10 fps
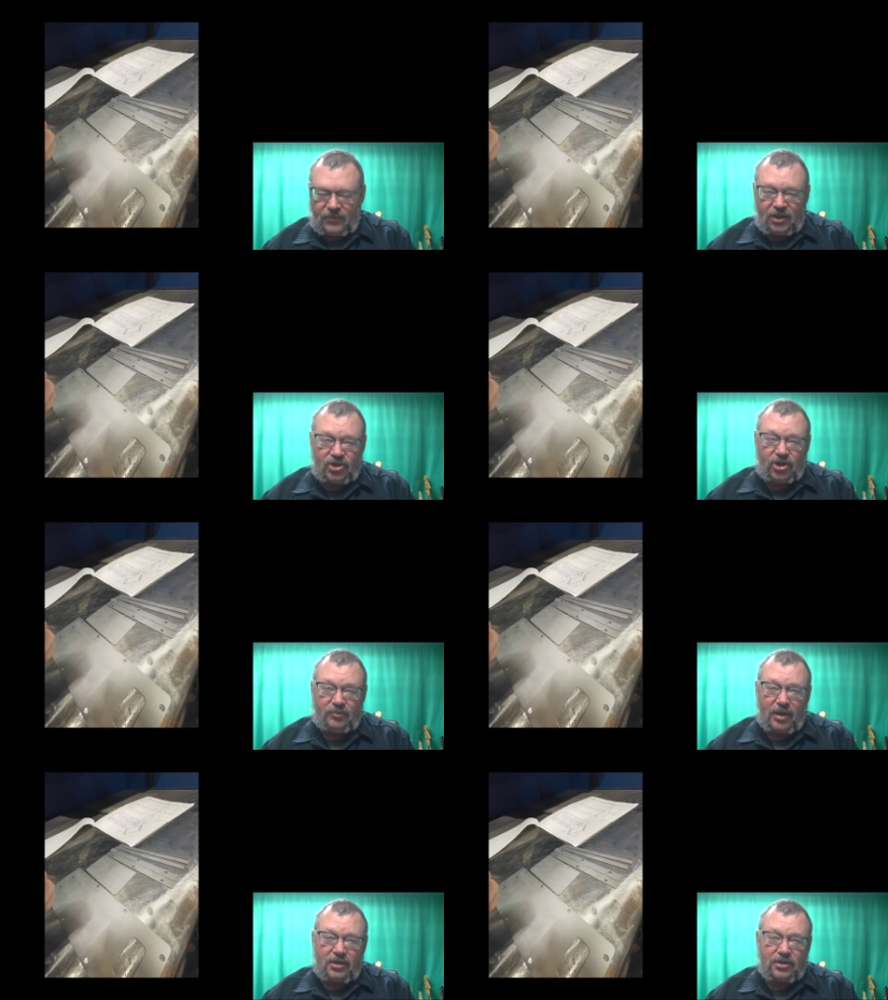sheet
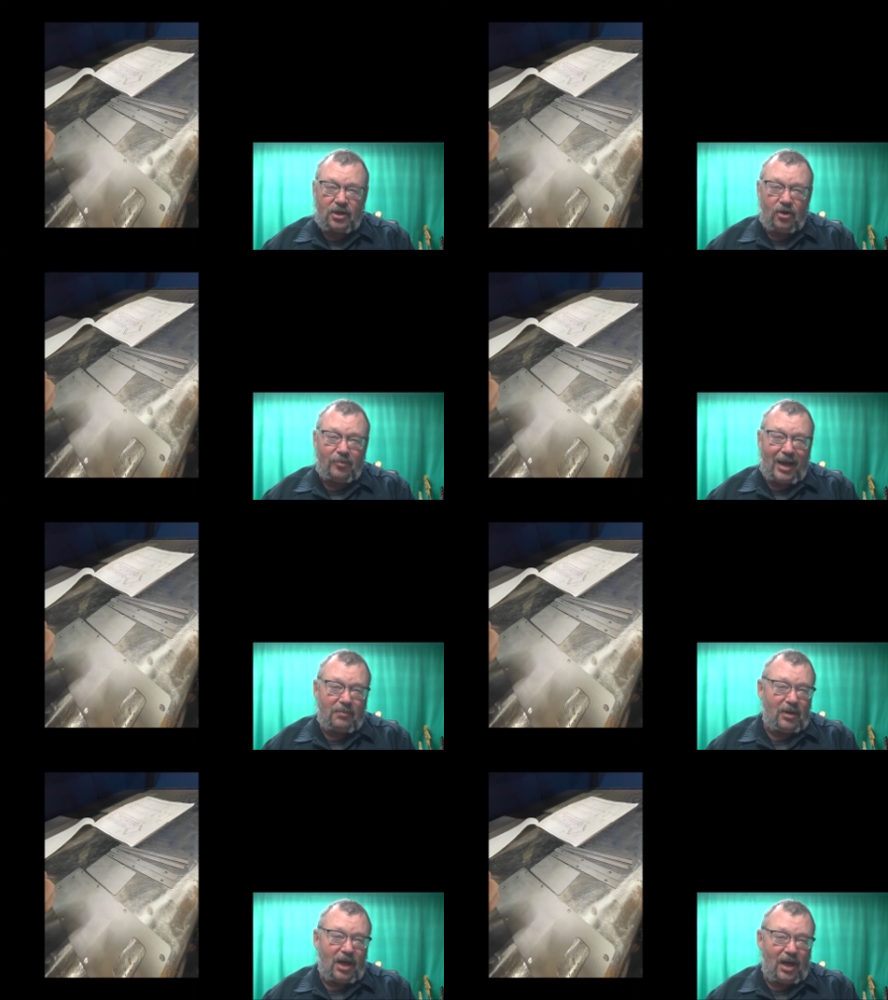metal to go
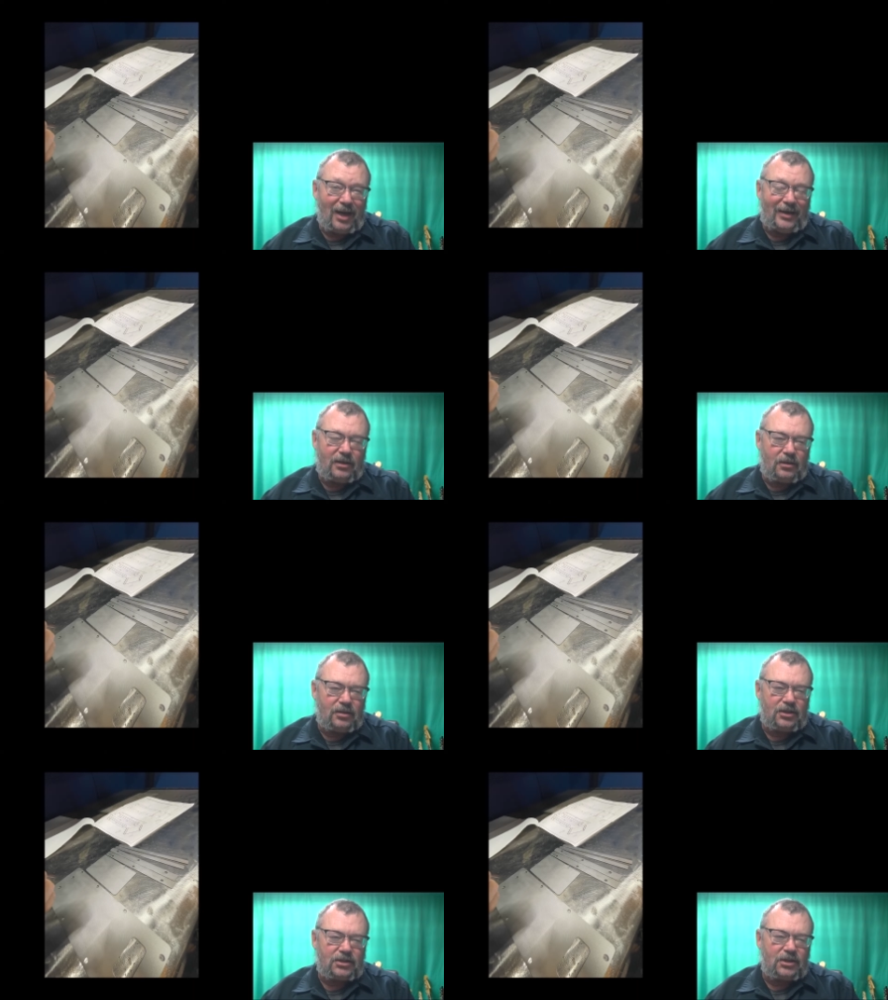back behind
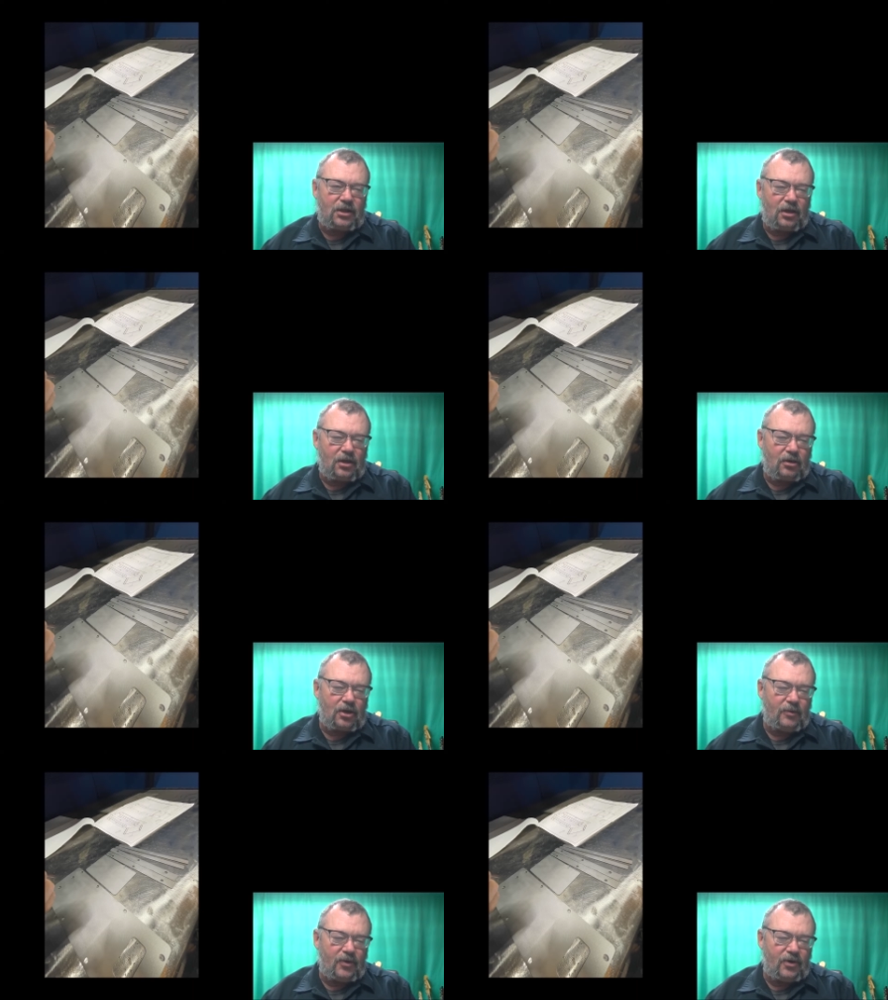the Sinclair
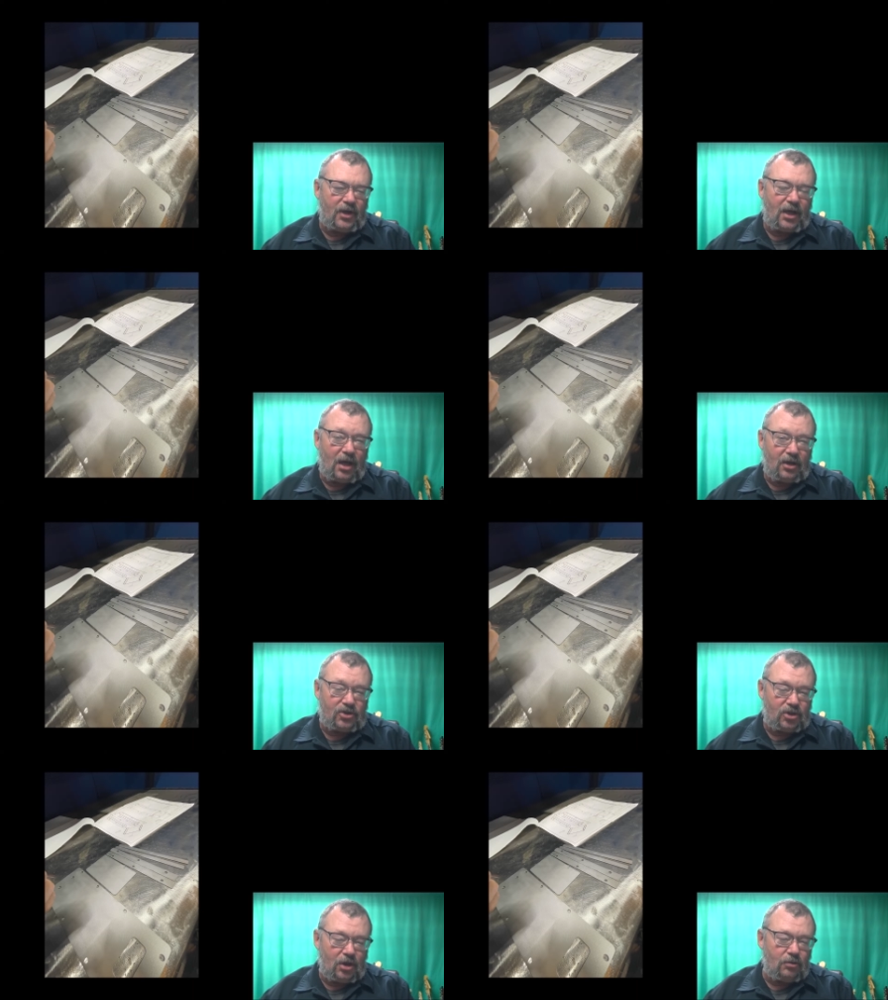Community
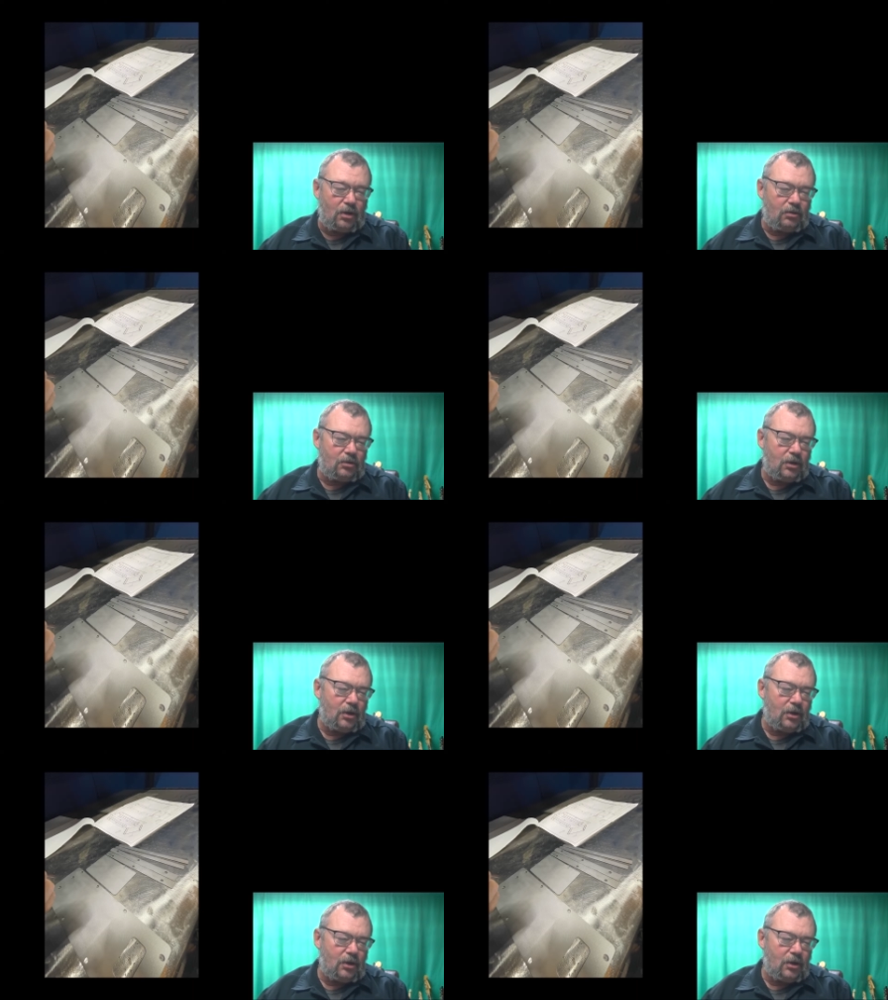College logo.